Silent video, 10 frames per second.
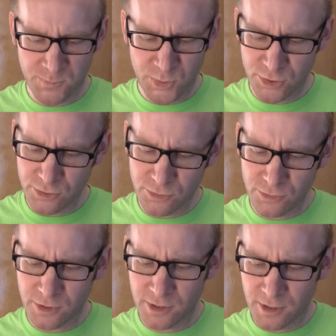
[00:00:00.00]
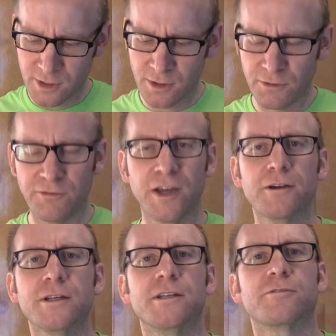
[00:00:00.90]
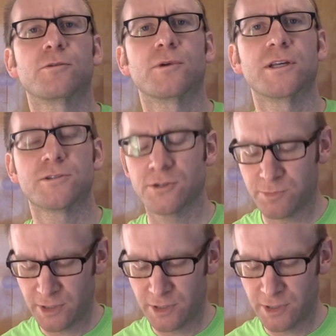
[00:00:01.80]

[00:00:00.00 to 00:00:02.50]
Two very different razors,